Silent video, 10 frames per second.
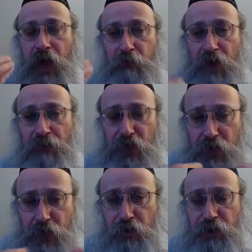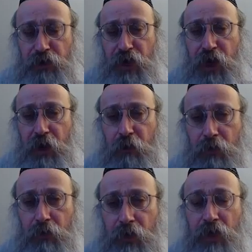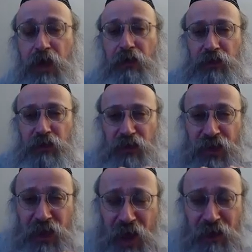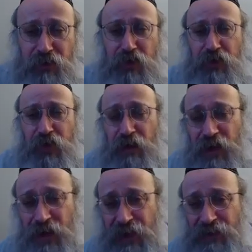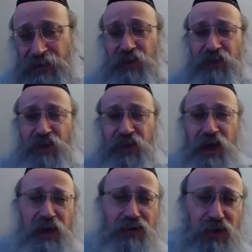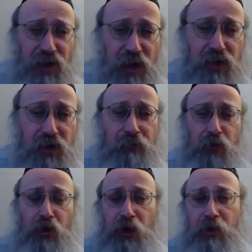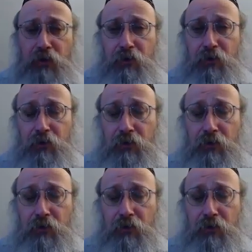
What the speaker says: above the here and now, guiding our chesed, guiding our gevurah